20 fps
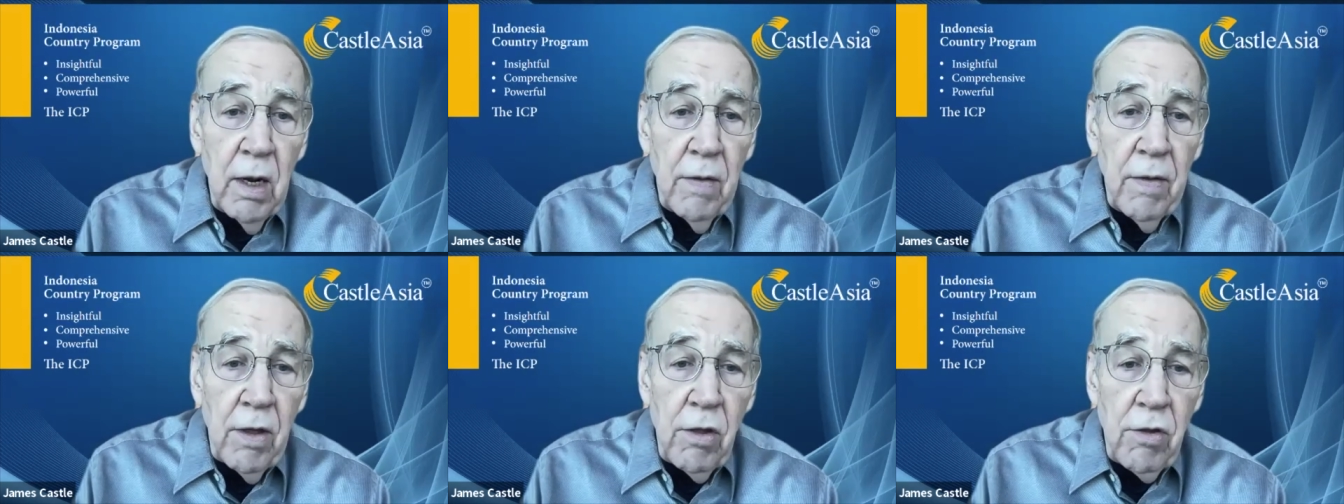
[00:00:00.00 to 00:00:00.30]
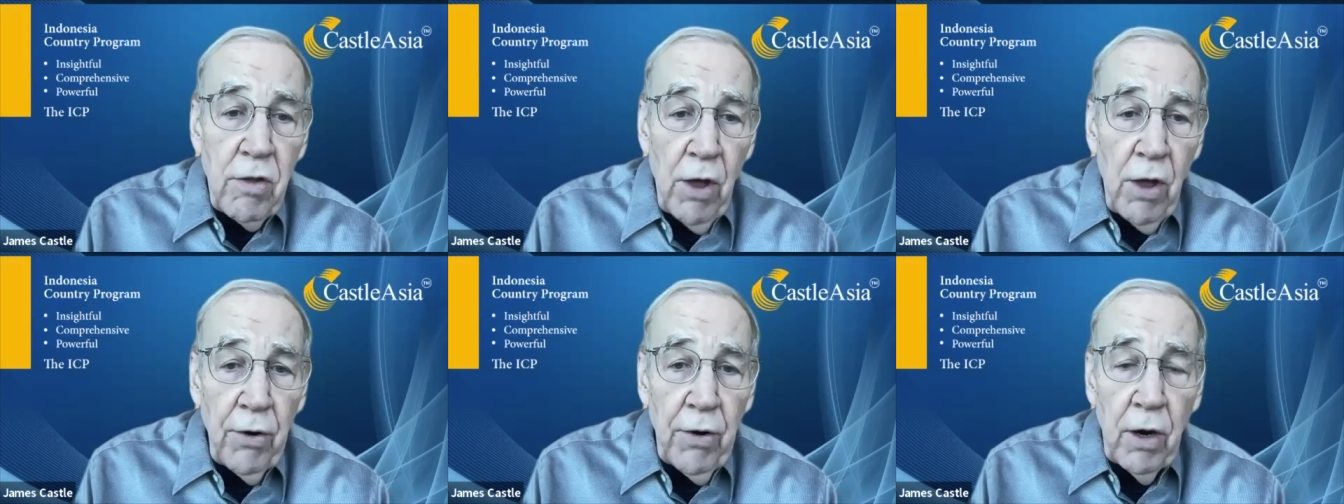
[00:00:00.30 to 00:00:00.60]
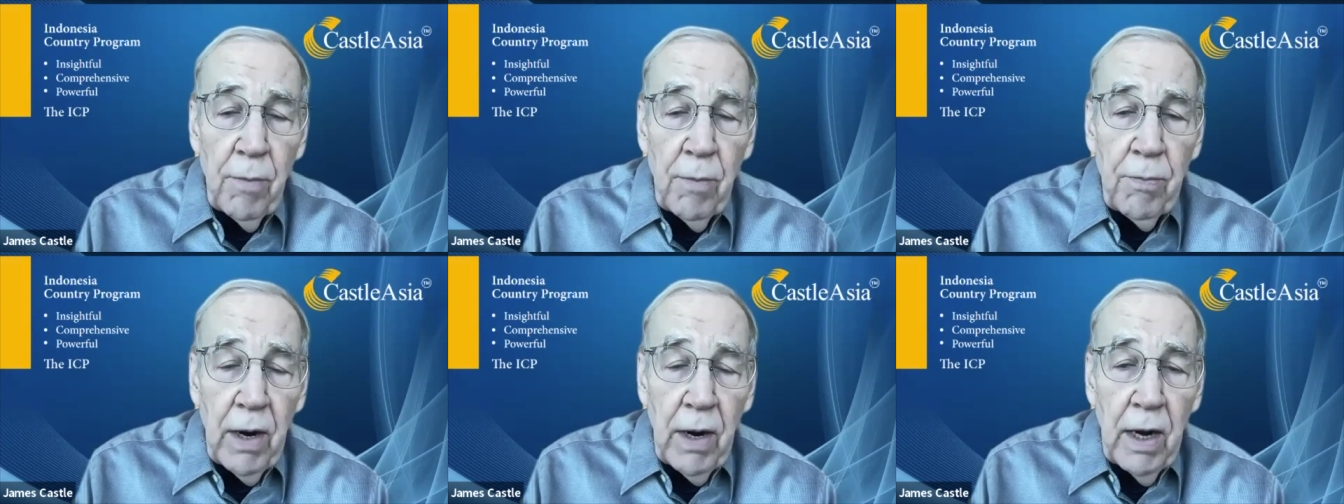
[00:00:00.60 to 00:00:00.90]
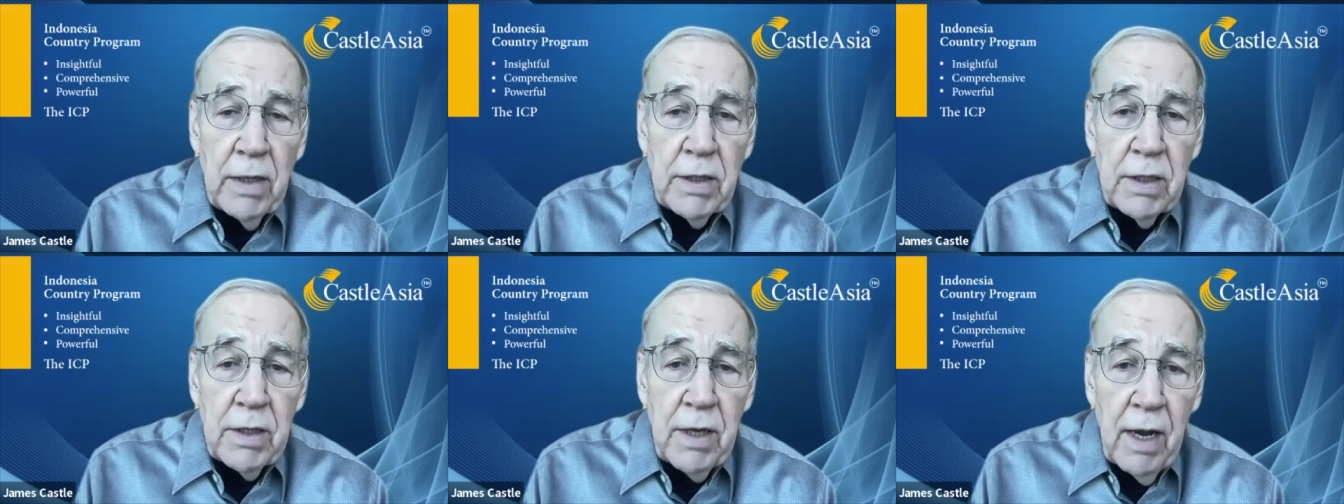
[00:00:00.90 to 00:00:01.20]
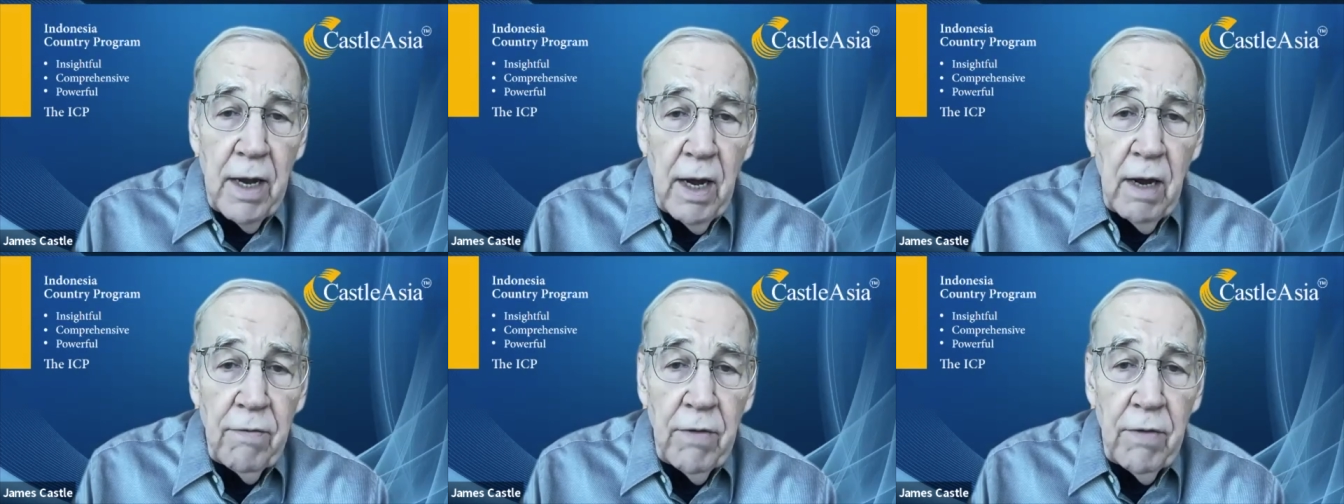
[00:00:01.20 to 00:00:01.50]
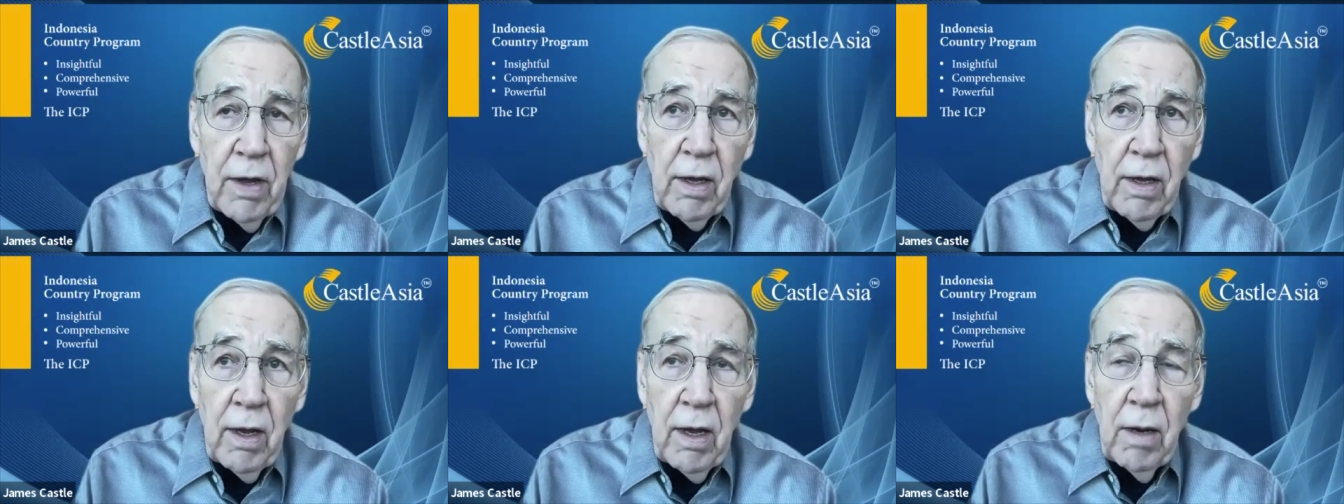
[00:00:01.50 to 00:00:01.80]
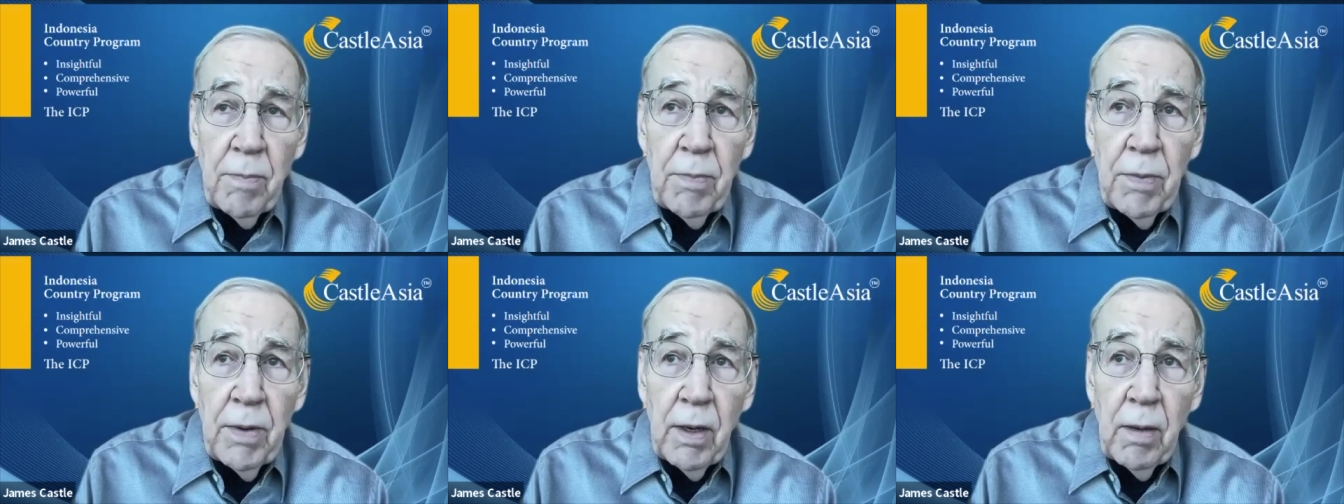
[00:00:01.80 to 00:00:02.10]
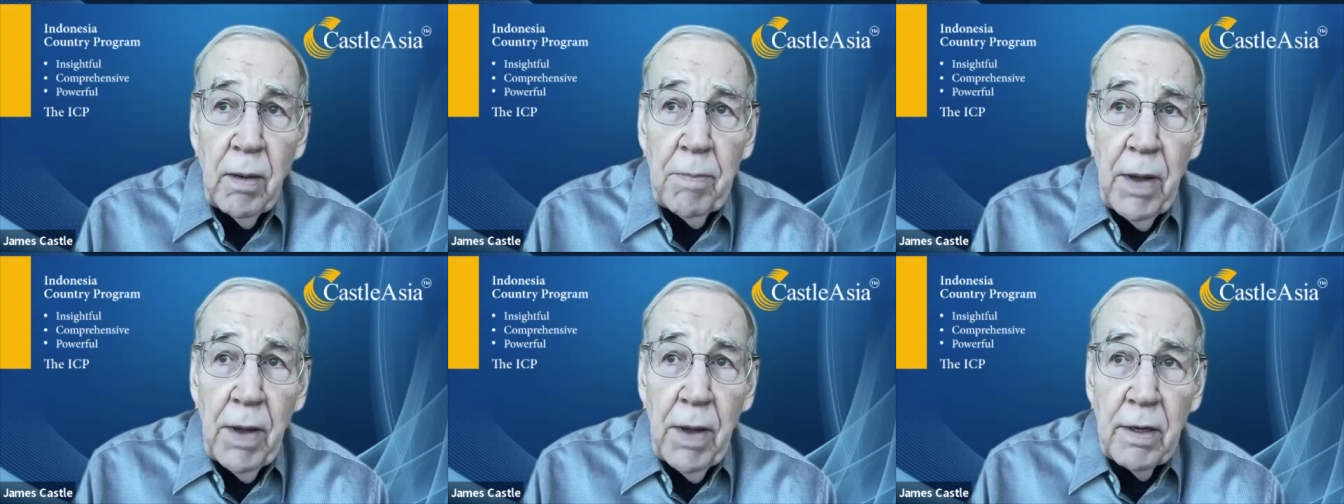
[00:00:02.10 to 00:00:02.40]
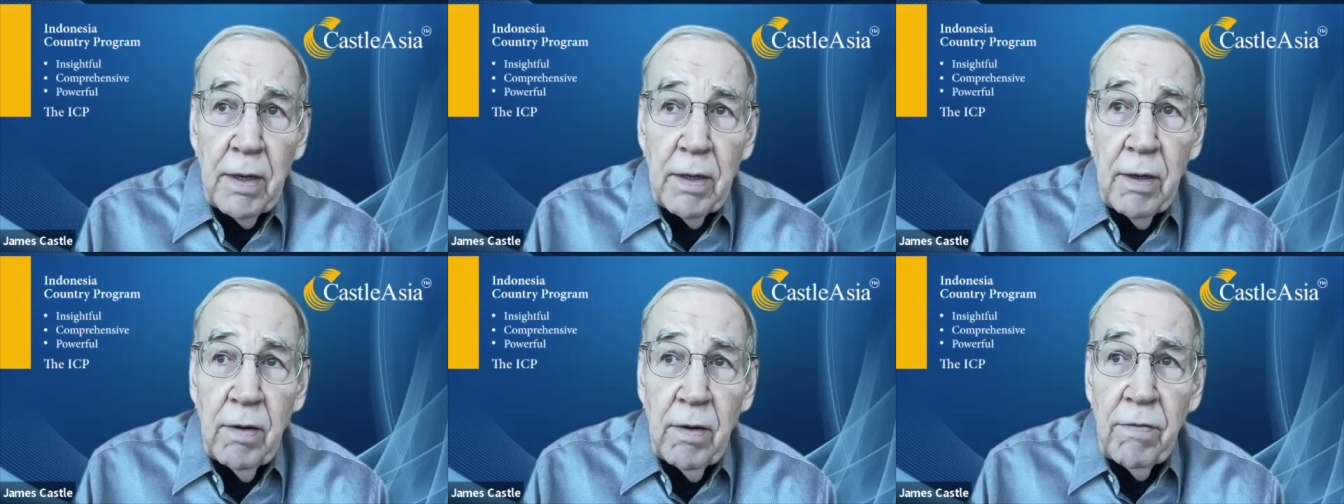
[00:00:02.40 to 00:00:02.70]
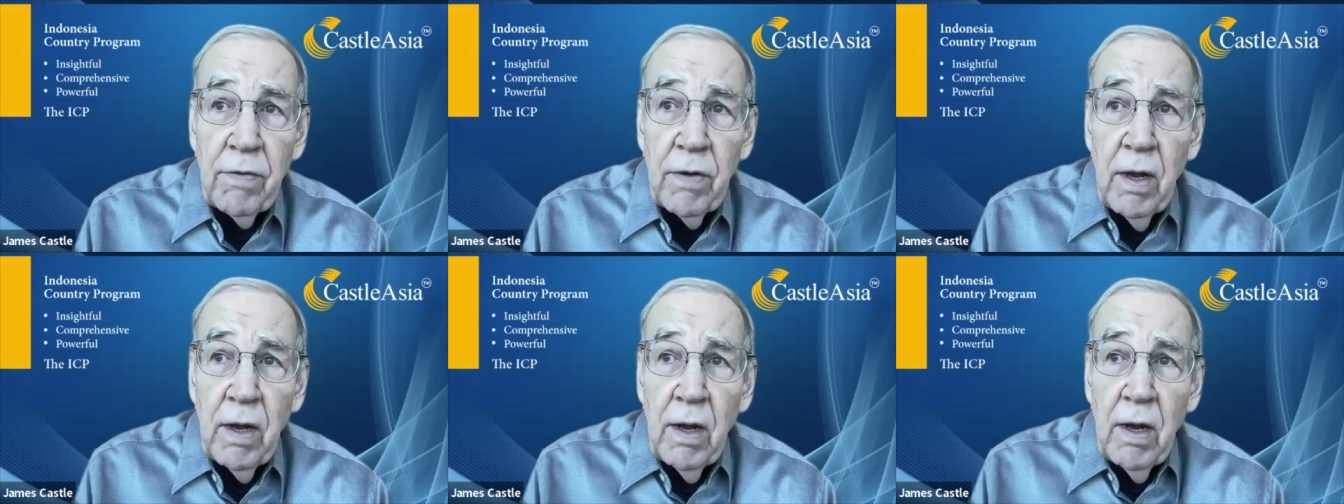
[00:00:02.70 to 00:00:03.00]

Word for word: that state-owned enterprises have. They can't be competitive.